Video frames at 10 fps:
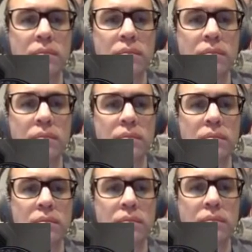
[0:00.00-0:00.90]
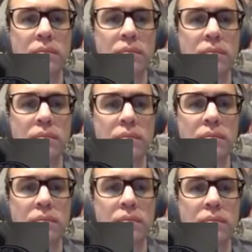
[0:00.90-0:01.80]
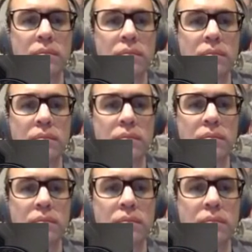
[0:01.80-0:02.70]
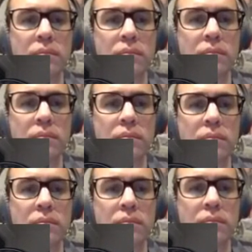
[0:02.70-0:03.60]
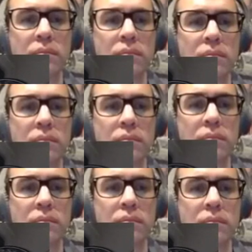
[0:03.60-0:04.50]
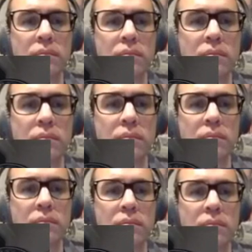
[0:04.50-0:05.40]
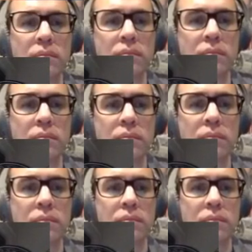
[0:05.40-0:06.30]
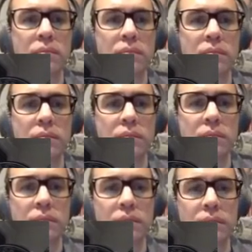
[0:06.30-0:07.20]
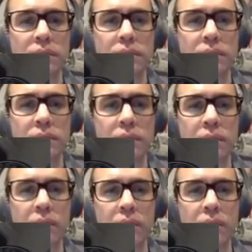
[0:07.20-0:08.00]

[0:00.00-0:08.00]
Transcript: (not speaking)